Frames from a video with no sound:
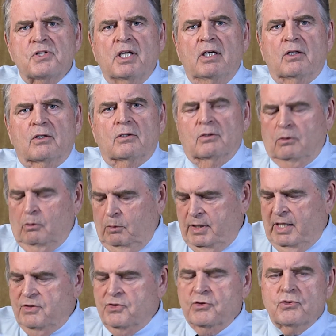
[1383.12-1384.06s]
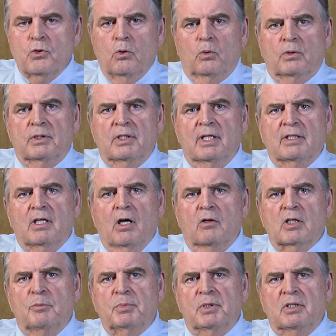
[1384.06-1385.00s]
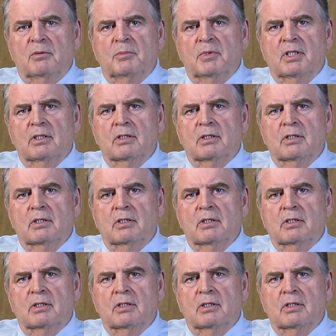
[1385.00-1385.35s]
here where that sword had gone up into me.